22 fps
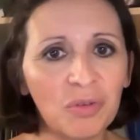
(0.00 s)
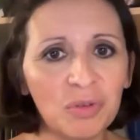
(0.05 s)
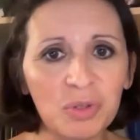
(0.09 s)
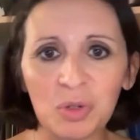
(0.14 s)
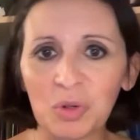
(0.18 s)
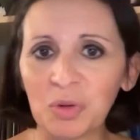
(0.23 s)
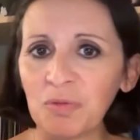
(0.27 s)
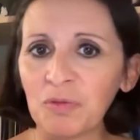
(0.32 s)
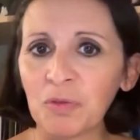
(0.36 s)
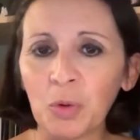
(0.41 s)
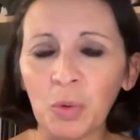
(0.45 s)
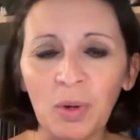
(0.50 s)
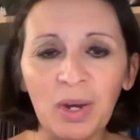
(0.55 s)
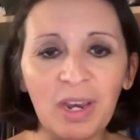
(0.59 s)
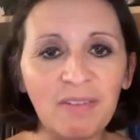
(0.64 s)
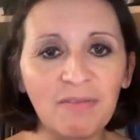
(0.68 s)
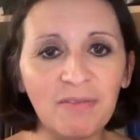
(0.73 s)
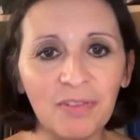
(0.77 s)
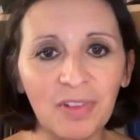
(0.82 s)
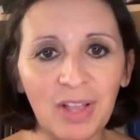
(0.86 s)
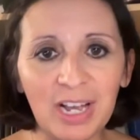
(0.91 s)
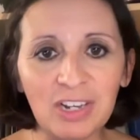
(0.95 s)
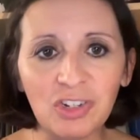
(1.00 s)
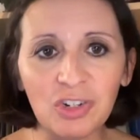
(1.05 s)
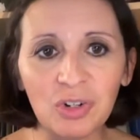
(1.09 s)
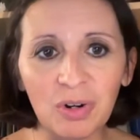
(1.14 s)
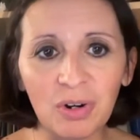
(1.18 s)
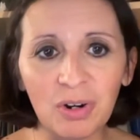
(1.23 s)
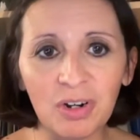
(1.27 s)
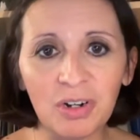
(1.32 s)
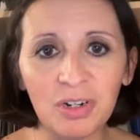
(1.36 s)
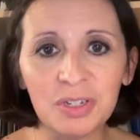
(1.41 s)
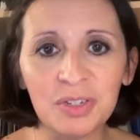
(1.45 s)
sort of create
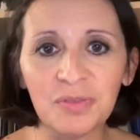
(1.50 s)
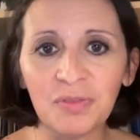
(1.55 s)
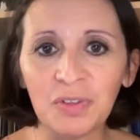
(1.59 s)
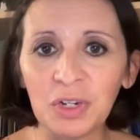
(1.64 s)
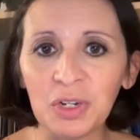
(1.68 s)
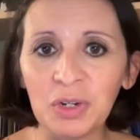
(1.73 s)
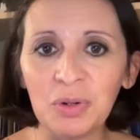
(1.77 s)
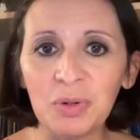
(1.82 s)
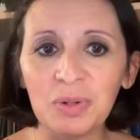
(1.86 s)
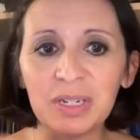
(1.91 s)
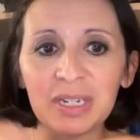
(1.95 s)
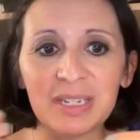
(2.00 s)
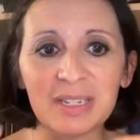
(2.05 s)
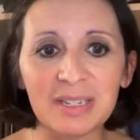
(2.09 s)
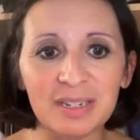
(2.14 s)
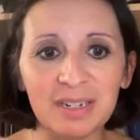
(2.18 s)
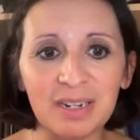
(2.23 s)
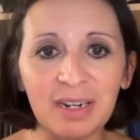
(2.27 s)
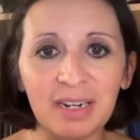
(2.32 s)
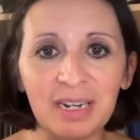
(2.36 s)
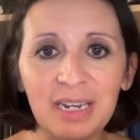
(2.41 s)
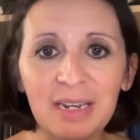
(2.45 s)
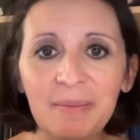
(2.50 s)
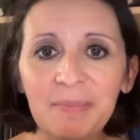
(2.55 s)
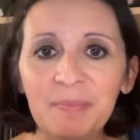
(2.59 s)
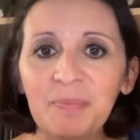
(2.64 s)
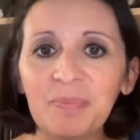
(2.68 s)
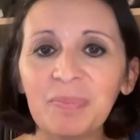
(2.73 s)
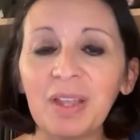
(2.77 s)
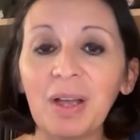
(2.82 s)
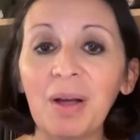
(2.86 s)
flashcards for you to study.